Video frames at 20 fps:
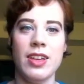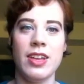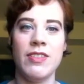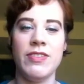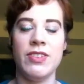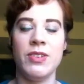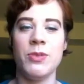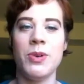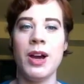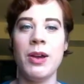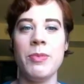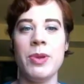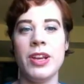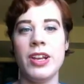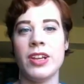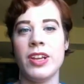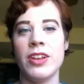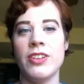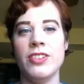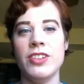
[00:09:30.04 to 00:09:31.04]
if you want me
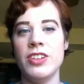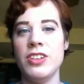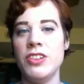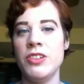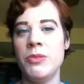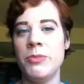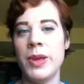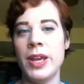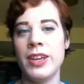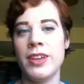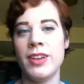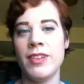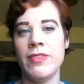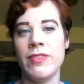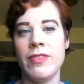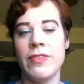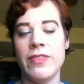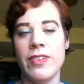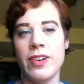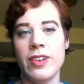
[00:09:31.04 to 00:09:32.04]
to continue
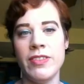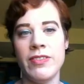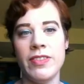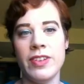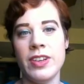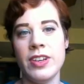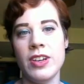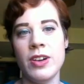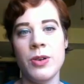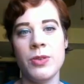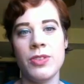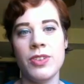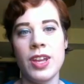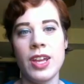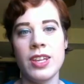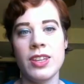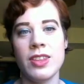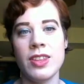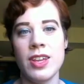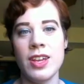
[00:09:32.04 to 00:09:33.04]
making fun videos
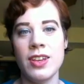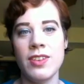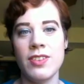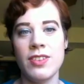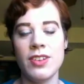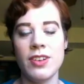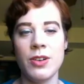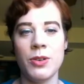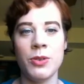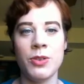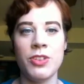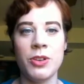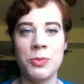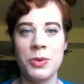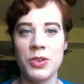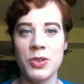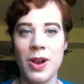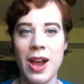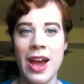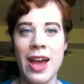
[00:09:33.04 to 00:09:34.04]
like this, you know,
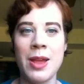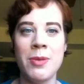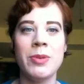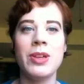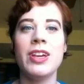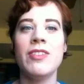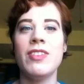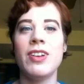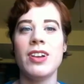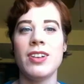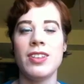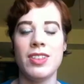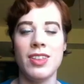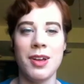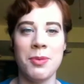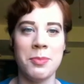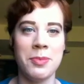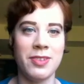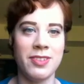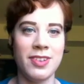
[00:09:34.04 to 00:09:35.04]
subscribe, give it a
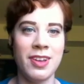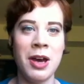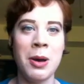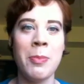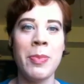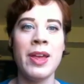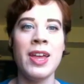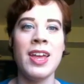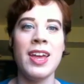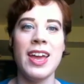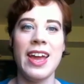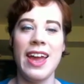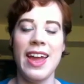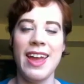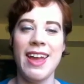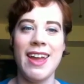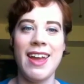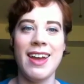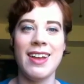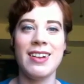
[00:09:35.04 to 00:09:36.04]
thumbs up,
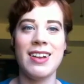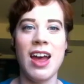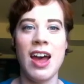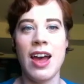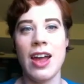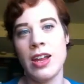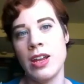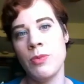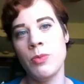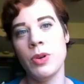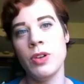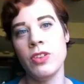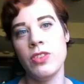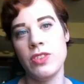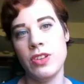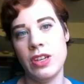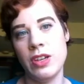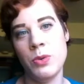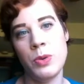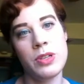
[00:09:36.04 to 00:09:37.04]
and I will
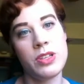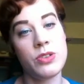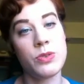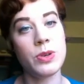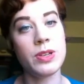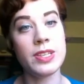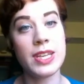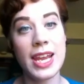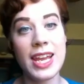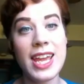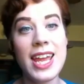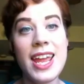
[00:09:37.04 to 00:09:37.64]
see you as soon as I